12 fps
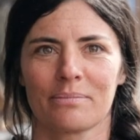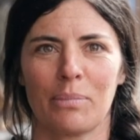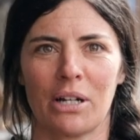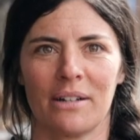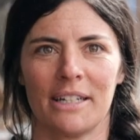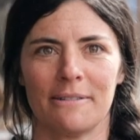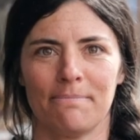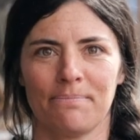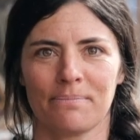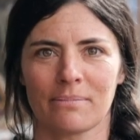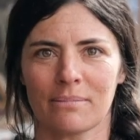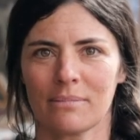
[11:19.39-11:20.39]
period.
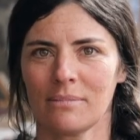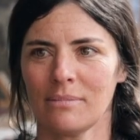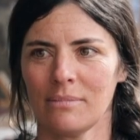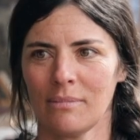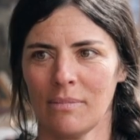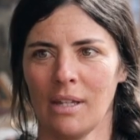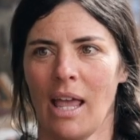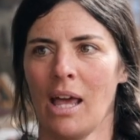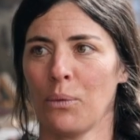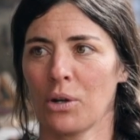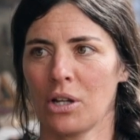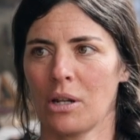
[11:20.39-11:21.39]

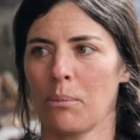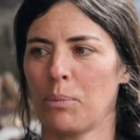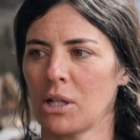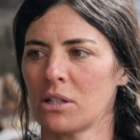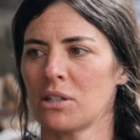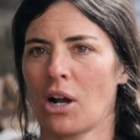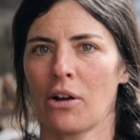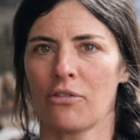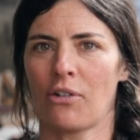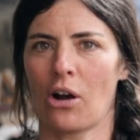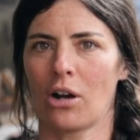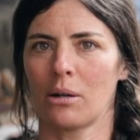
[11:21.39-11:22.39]
And we're gonna build our
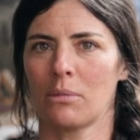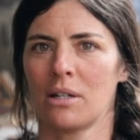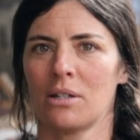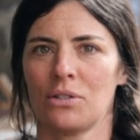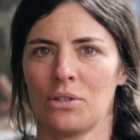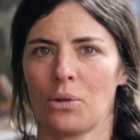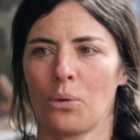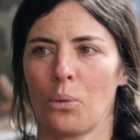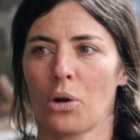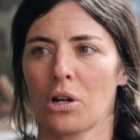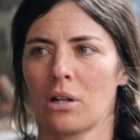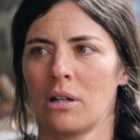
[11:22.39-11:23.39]
farm to
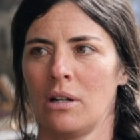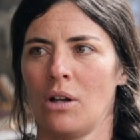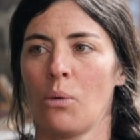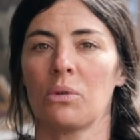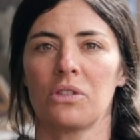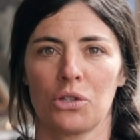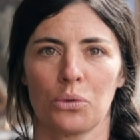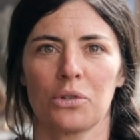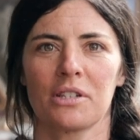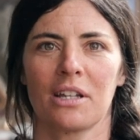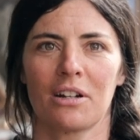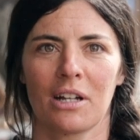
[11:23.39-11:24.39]
work with the
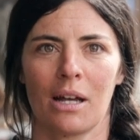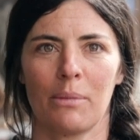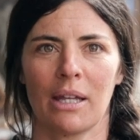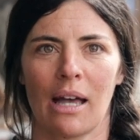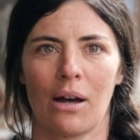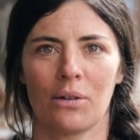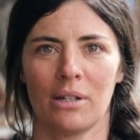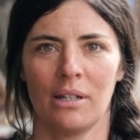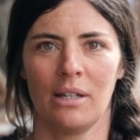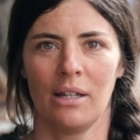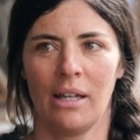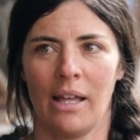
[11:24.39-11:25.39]
tools that are coming out.
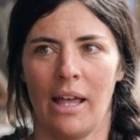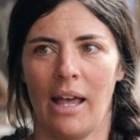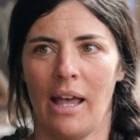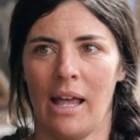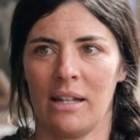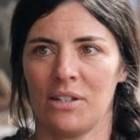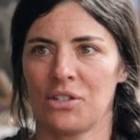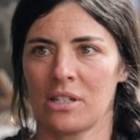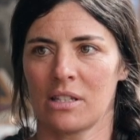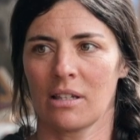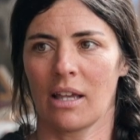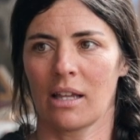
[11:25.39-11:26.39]
And it's
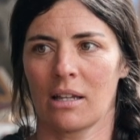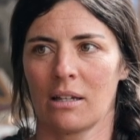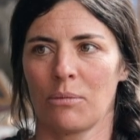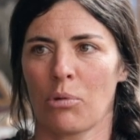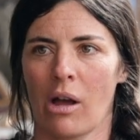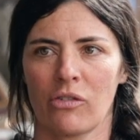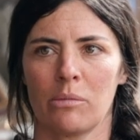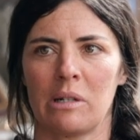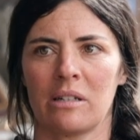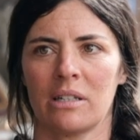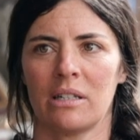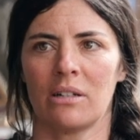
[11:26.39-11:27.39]
just like
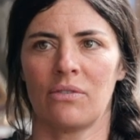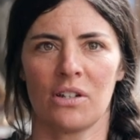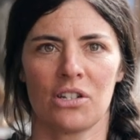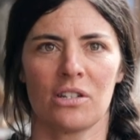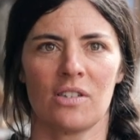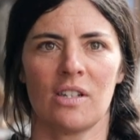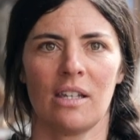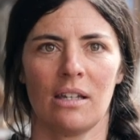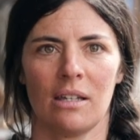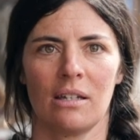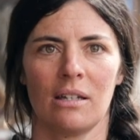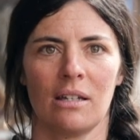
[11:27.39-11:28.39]
profitability,
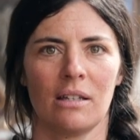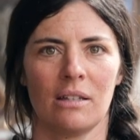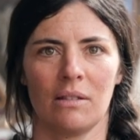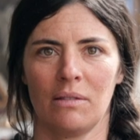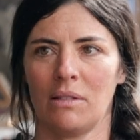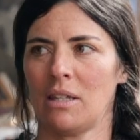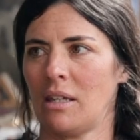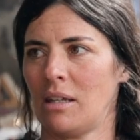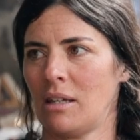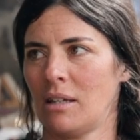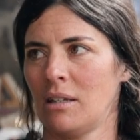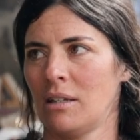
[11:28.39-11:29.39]
efficiency,
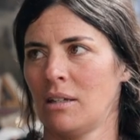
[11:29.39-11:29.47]
the